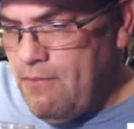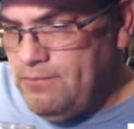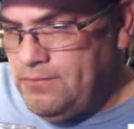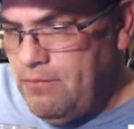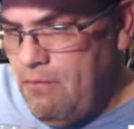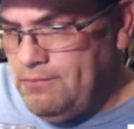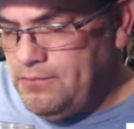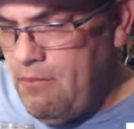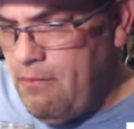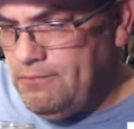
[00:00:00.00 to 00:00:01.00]
Um,
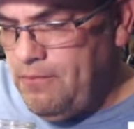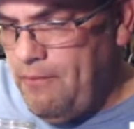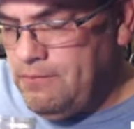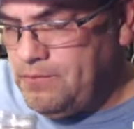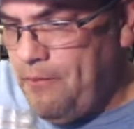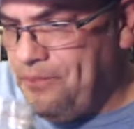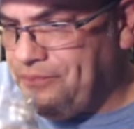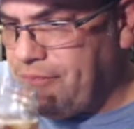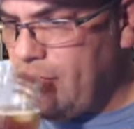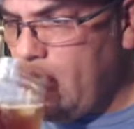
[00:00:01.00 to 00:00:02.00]
you know, when when the
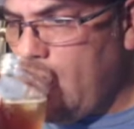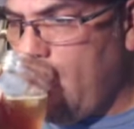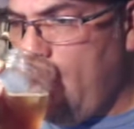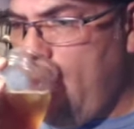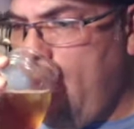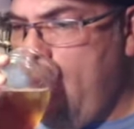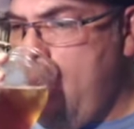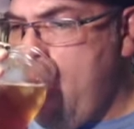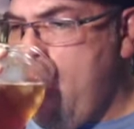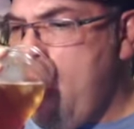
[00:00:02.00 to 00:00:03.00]
pandemic hit, they
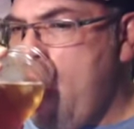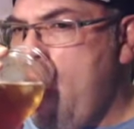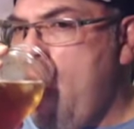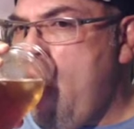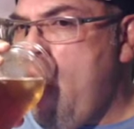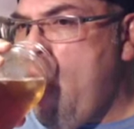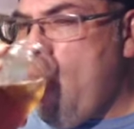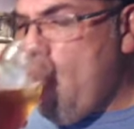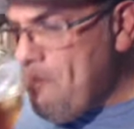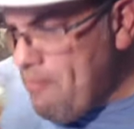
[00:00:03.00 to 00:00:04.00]
stopped paying rights
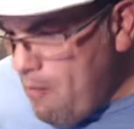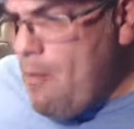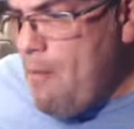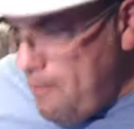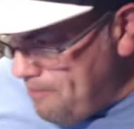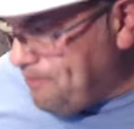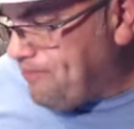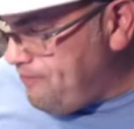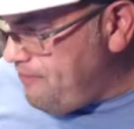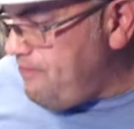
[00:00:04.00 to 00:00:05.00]
fees with various
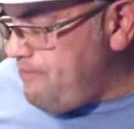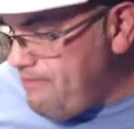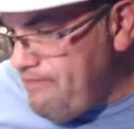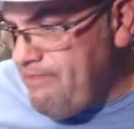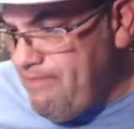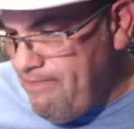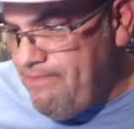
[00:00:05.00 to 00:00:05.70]
sports leagues around the